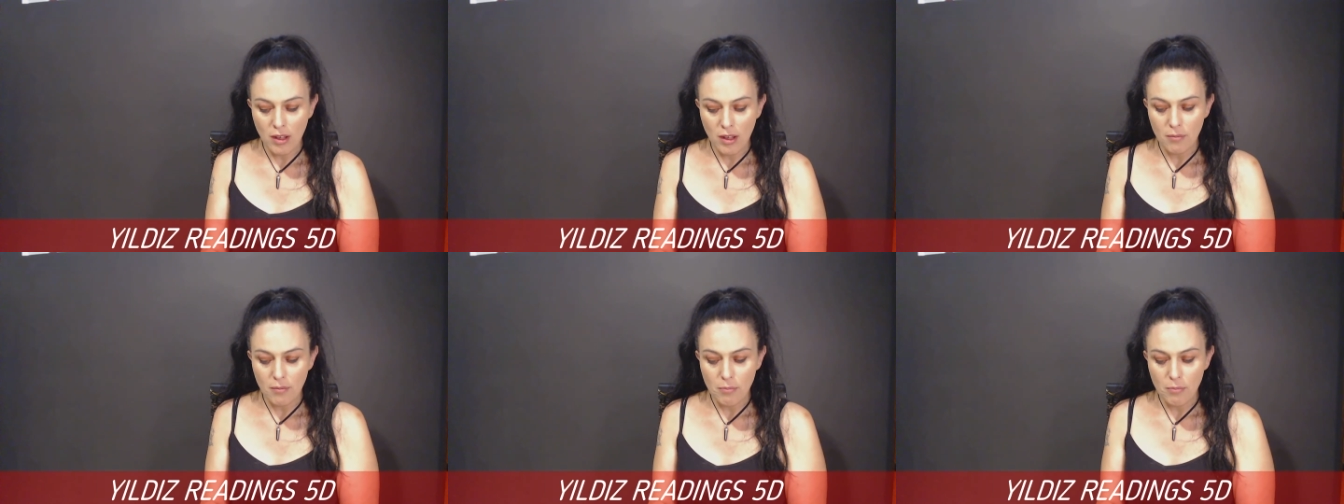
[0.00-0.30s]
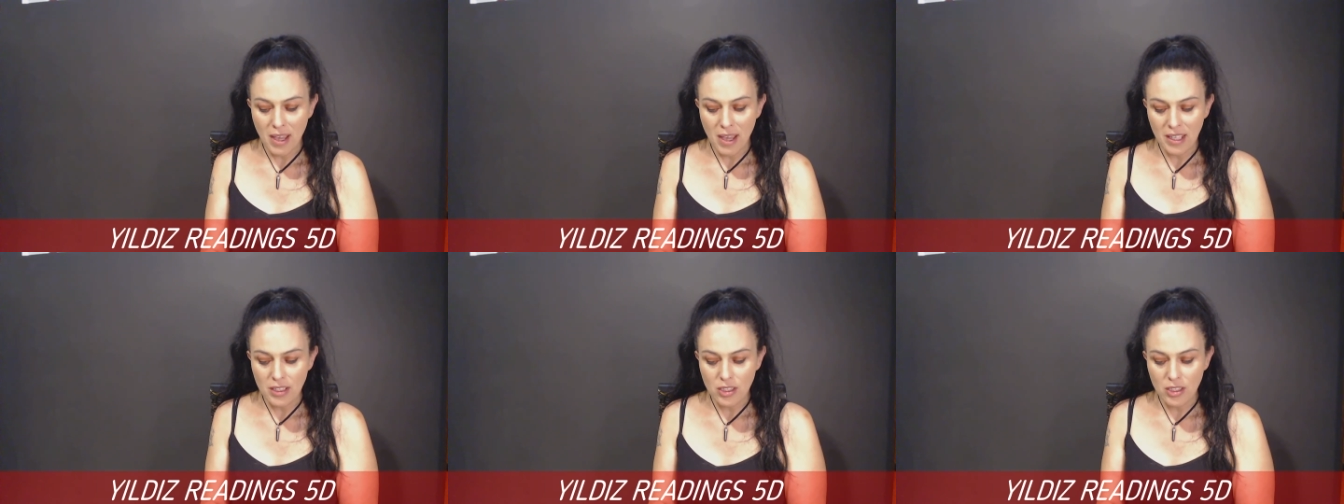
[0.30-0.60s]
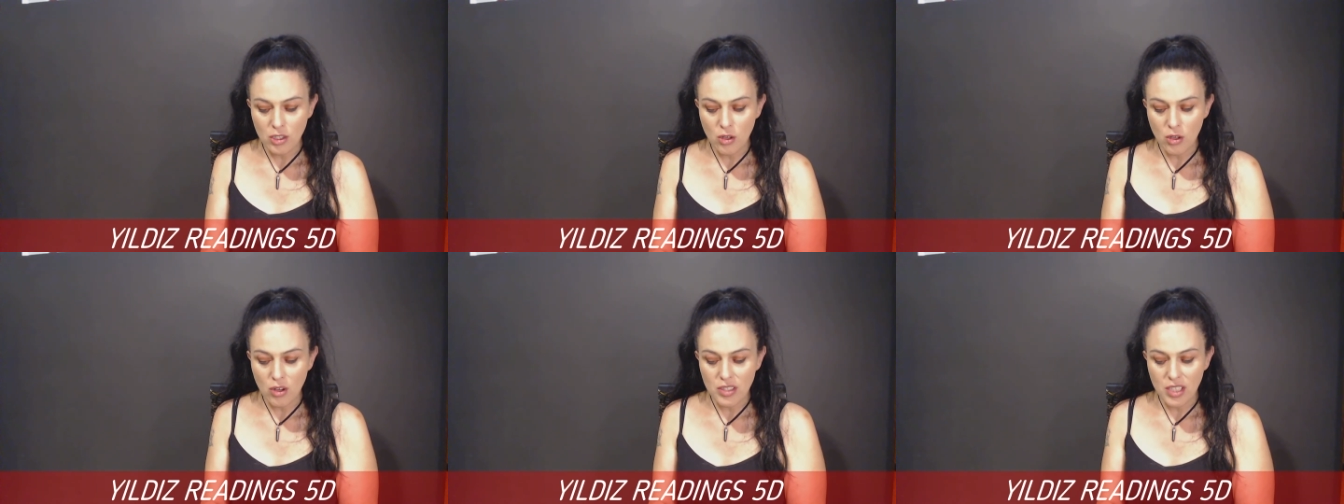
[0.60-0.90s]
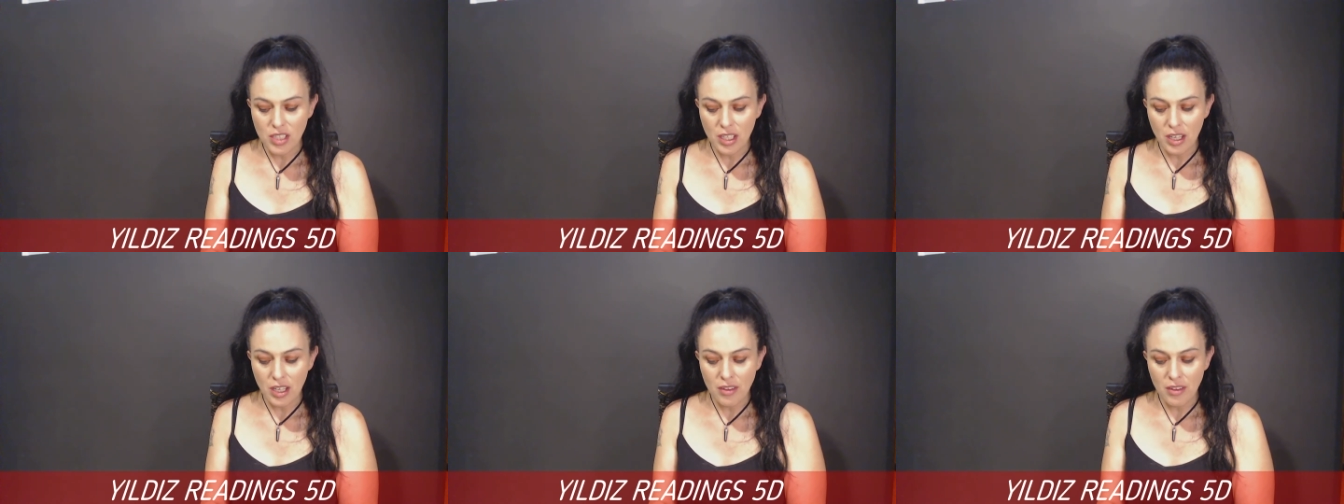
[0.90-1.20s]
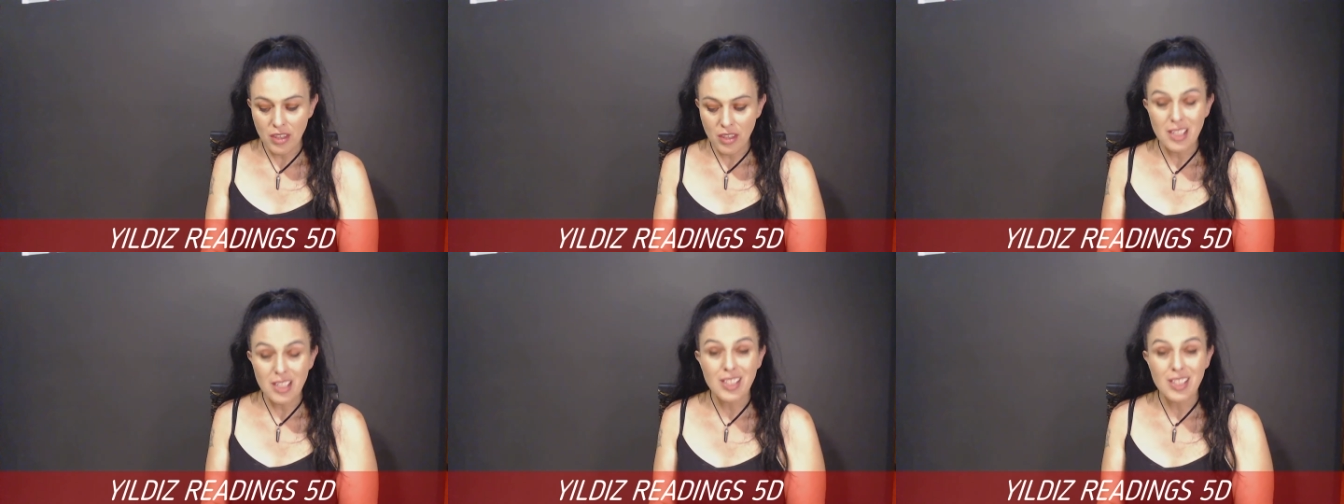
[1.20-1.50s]
magnetizing
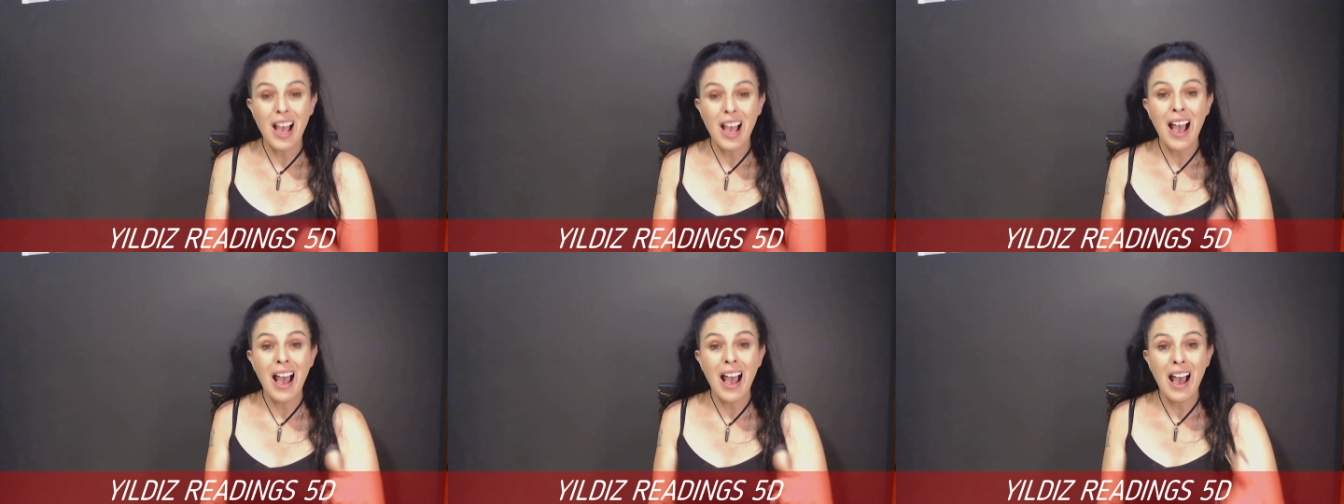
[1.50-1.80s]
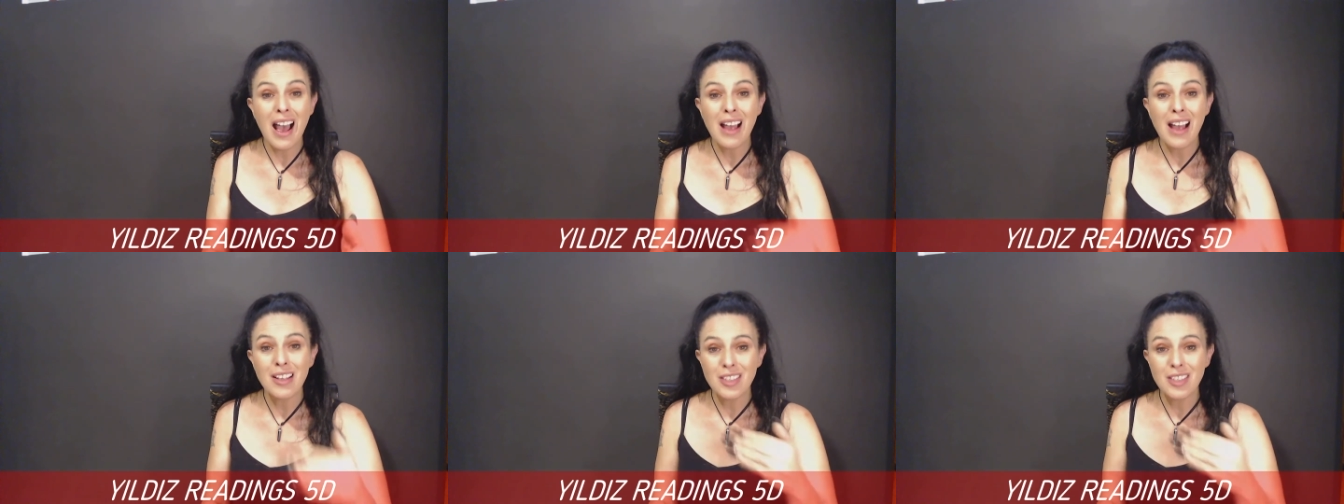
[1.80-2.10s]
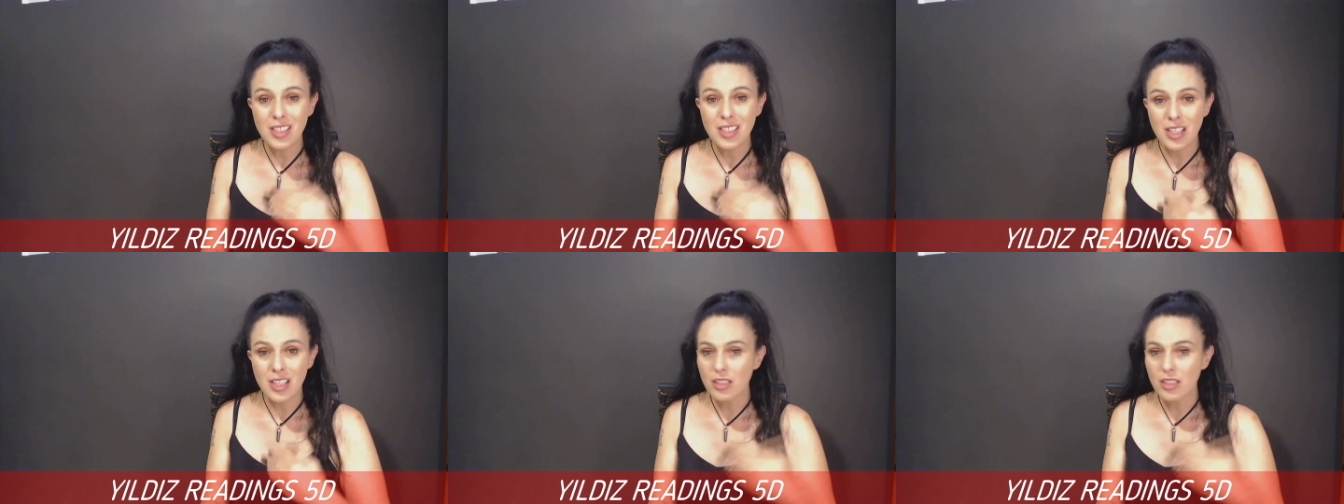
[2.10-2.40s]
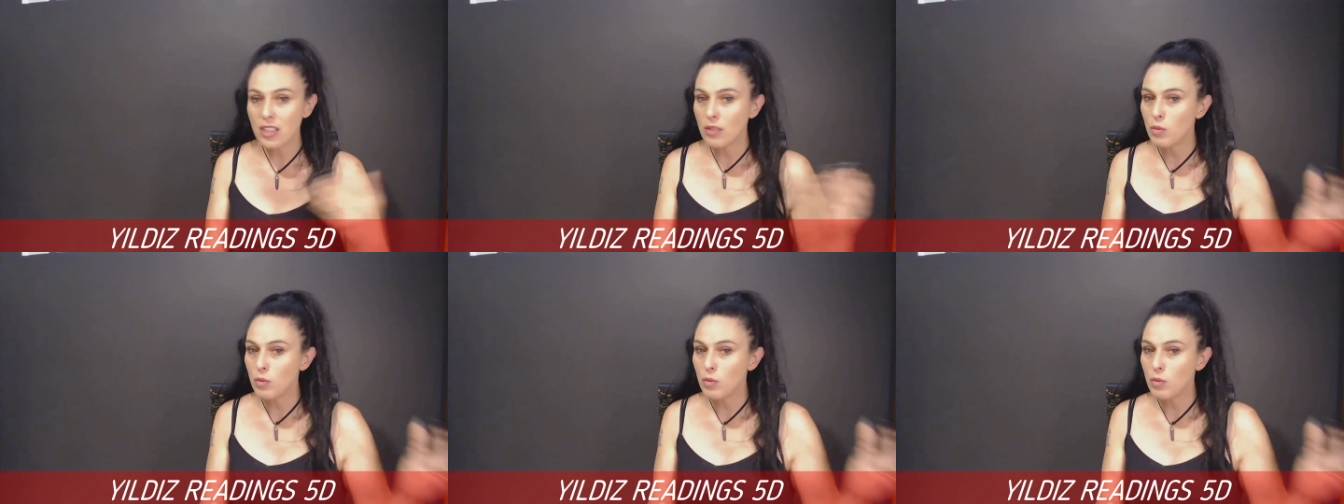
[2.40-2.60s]
ethics, heart-centered.